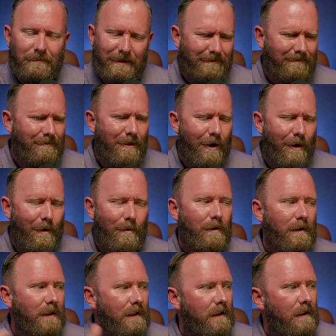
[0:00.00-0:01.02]
Like,
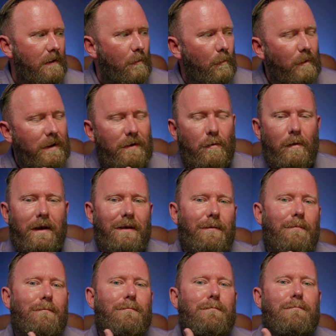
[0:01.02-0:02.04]
no, we
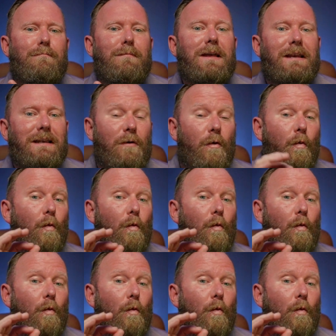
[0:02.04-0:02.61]
went many